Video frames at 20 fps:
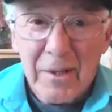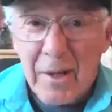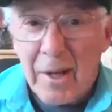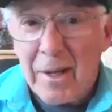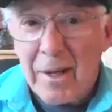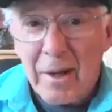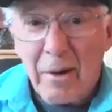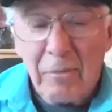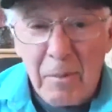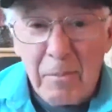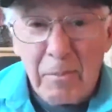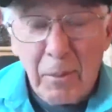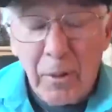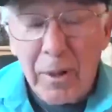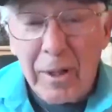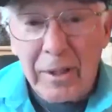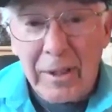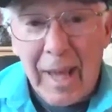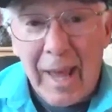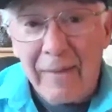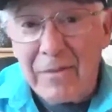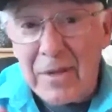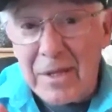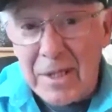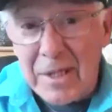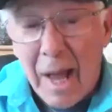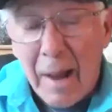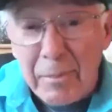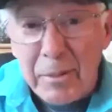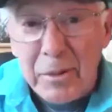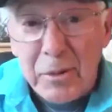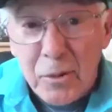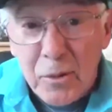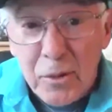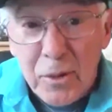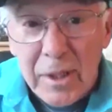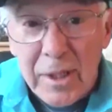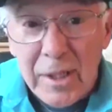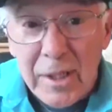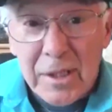a reporter, to have these
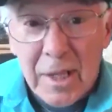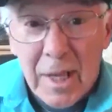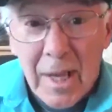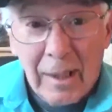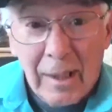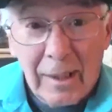opportunities